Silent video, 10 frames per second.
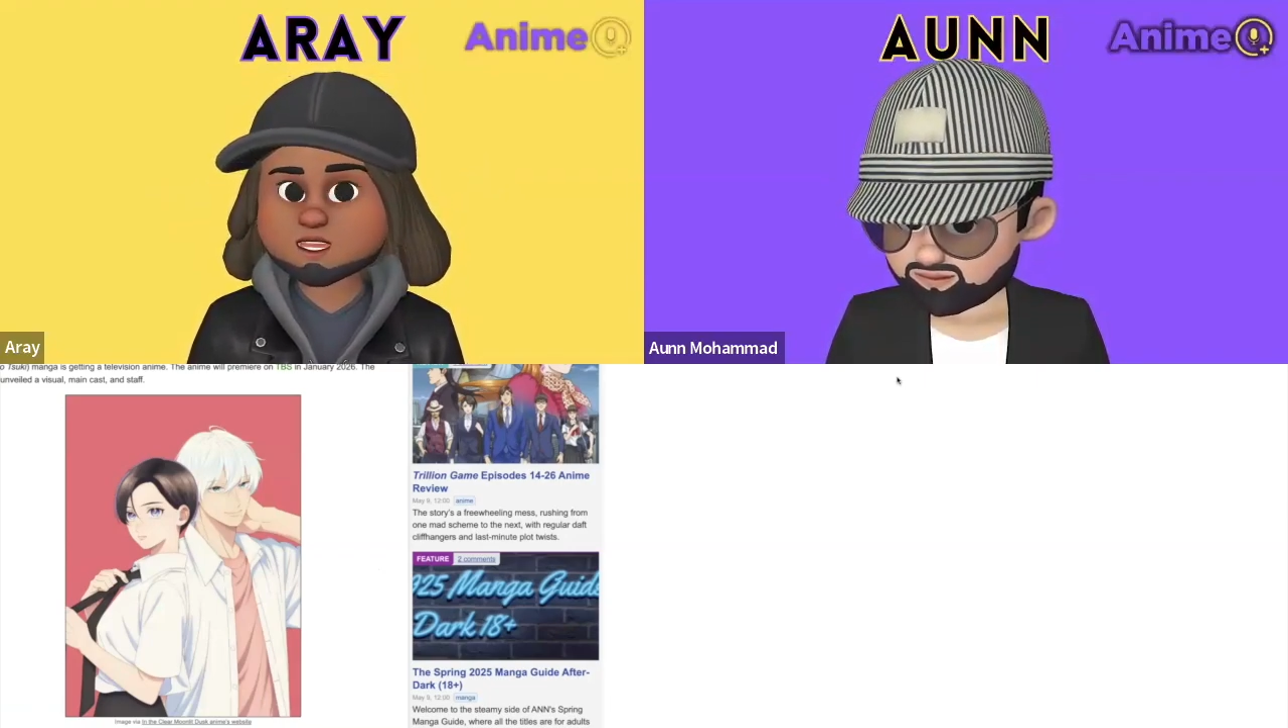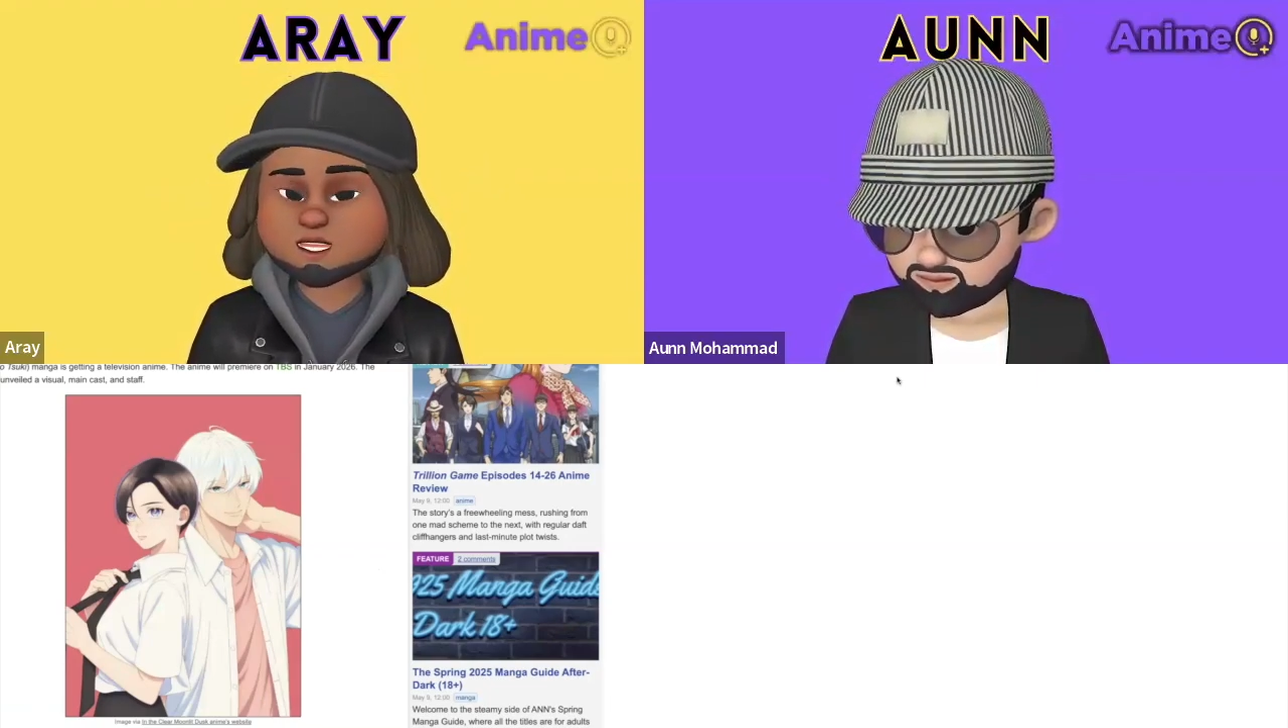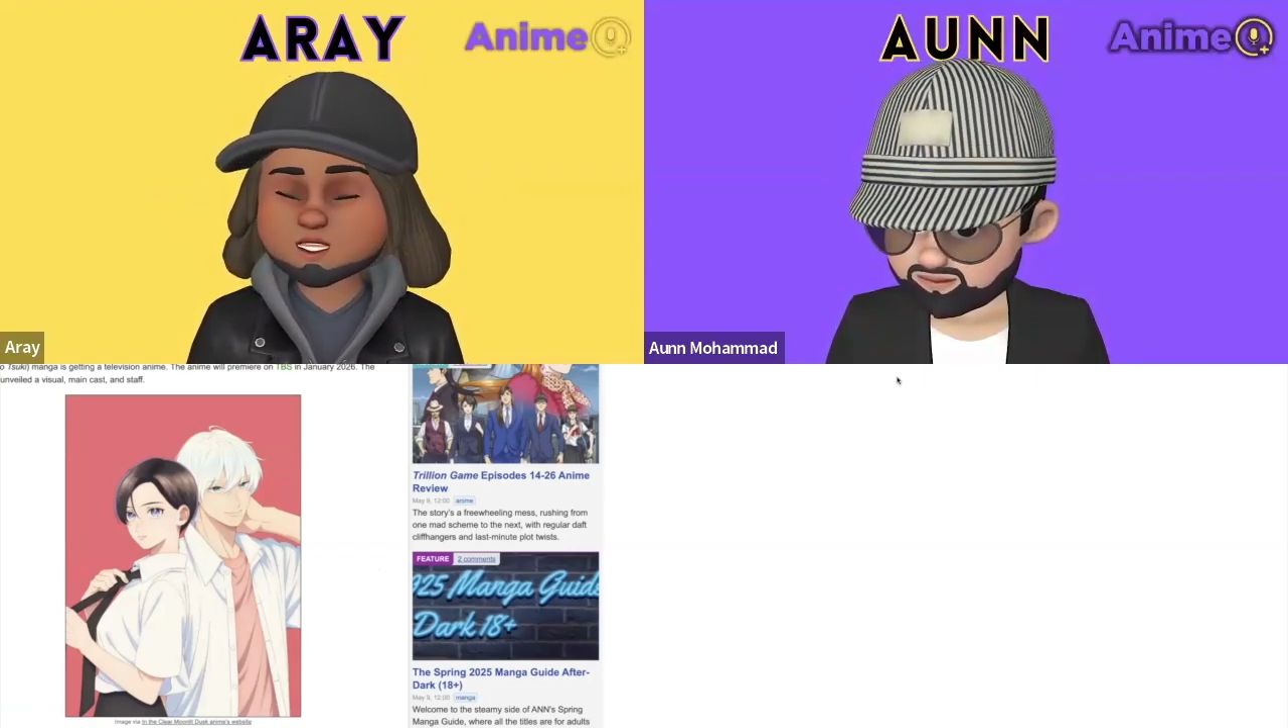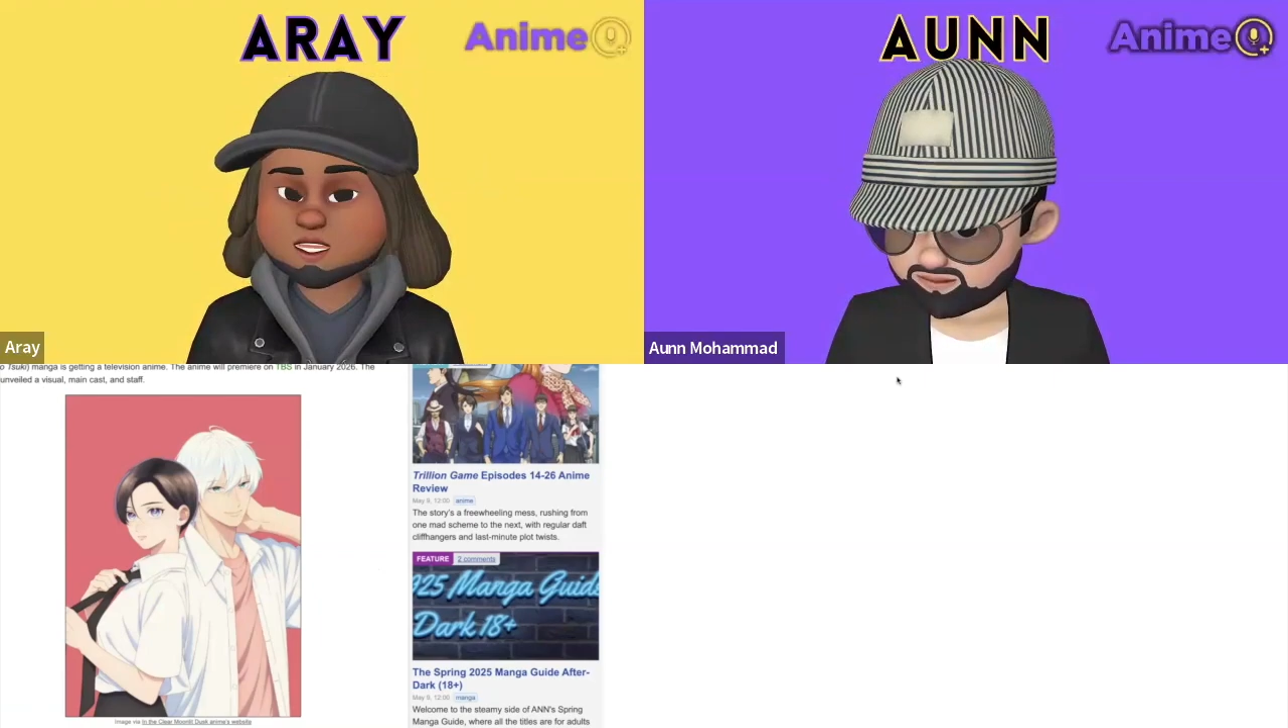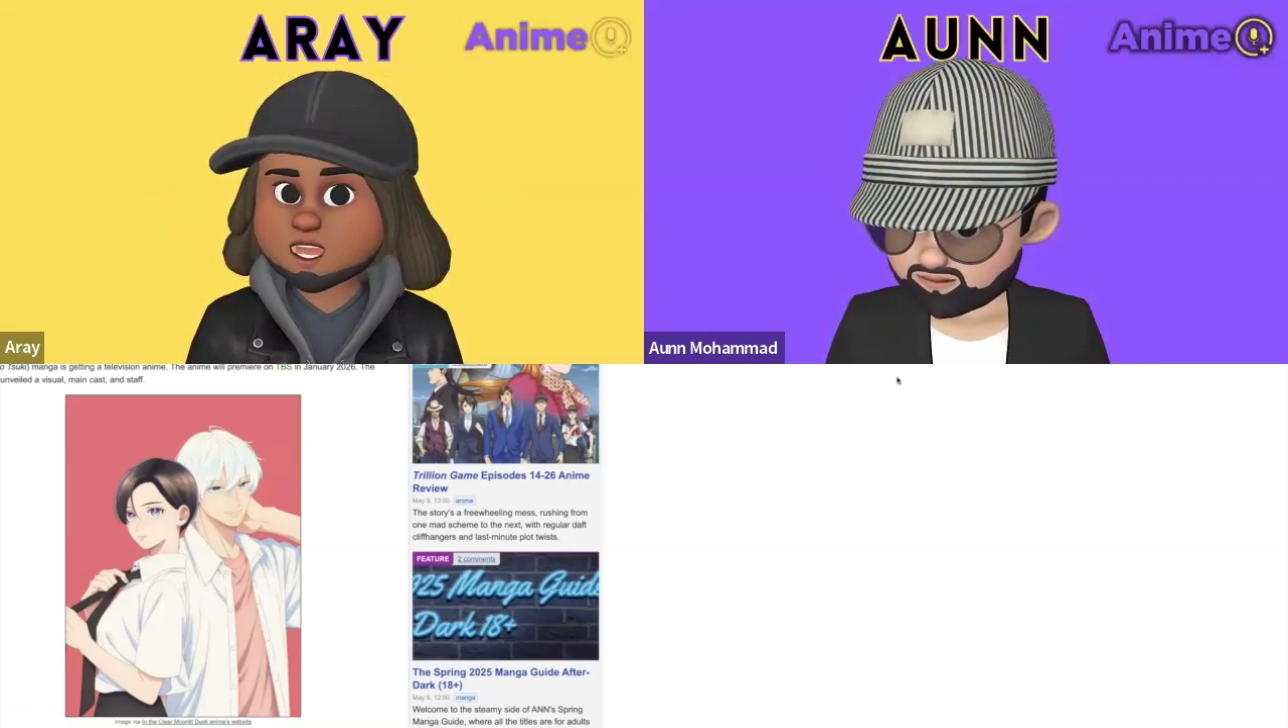
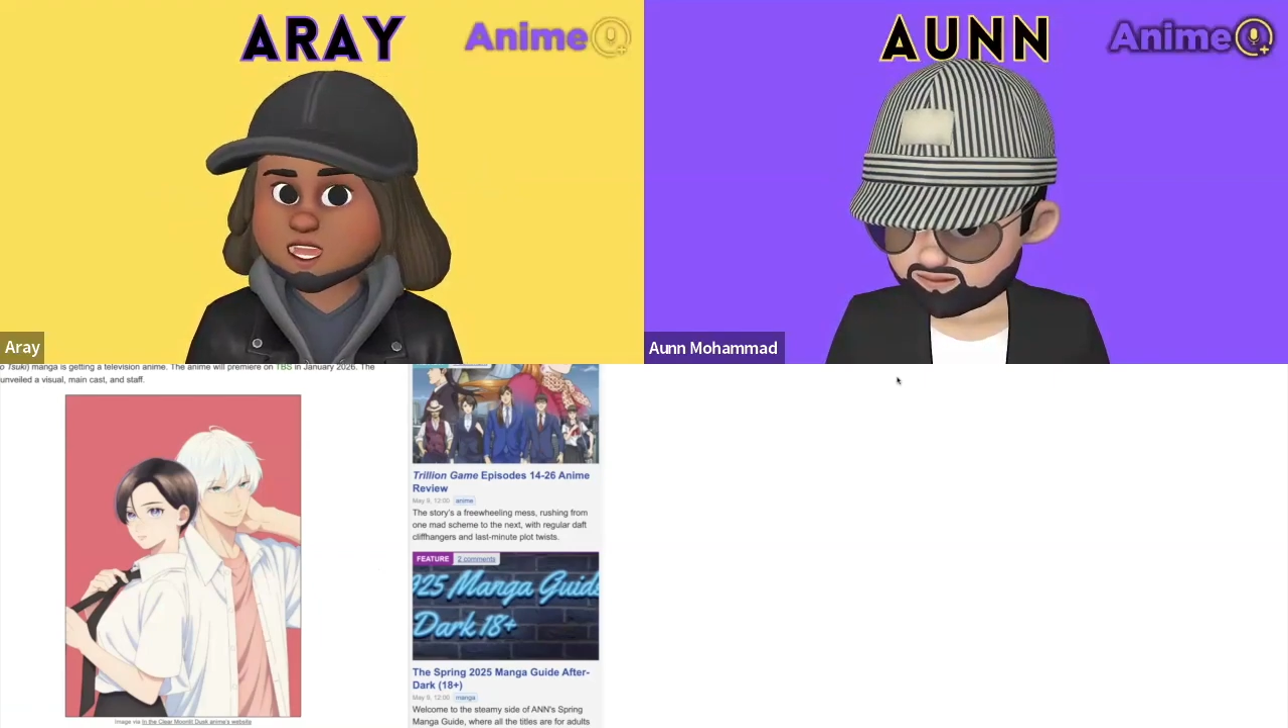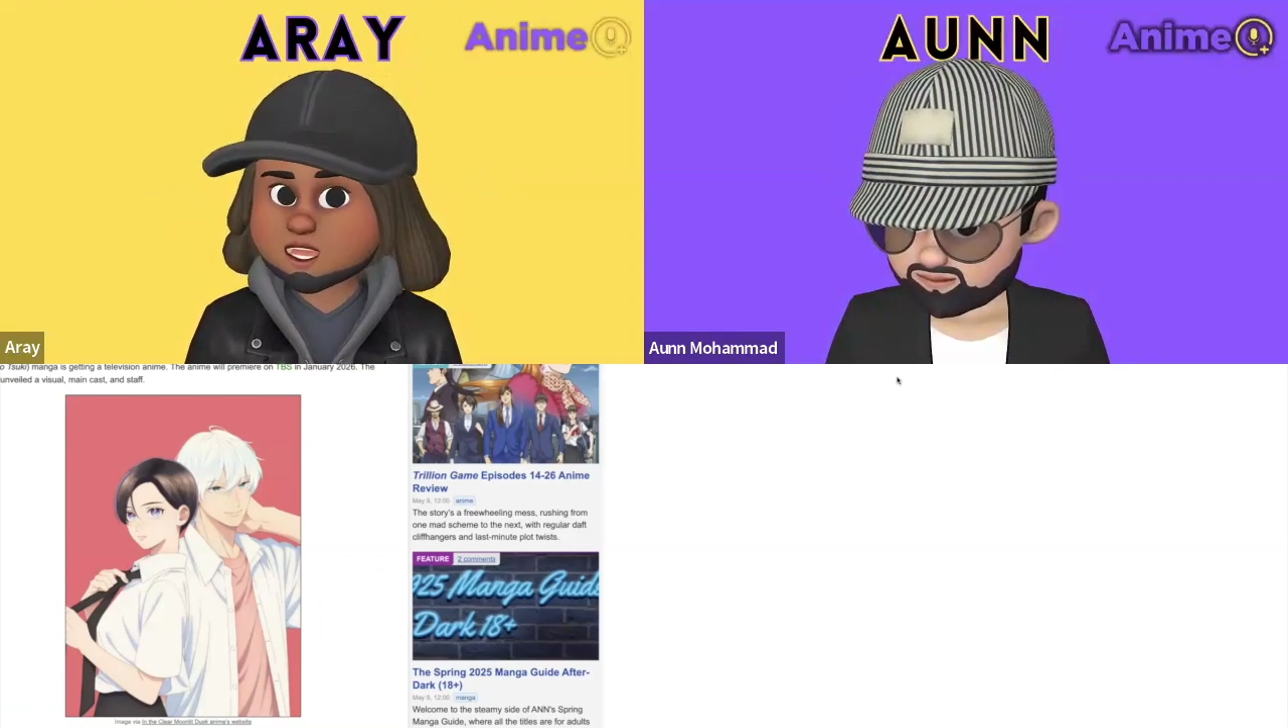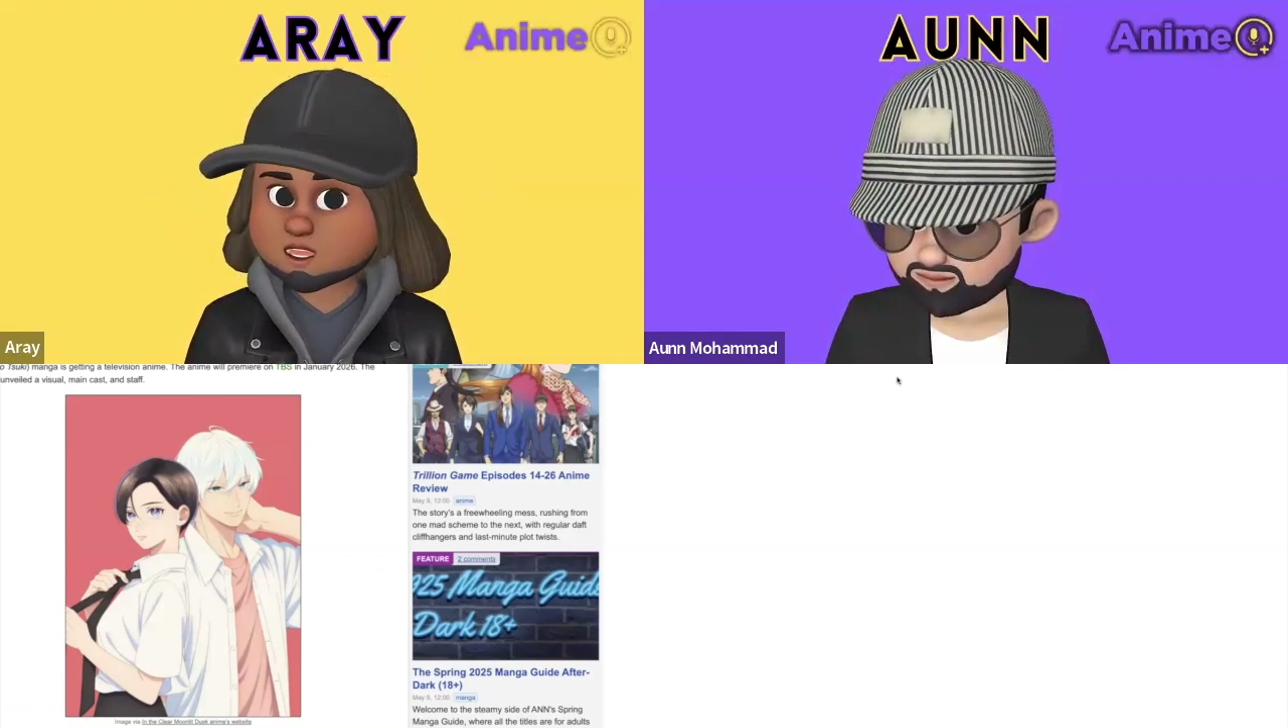selling manga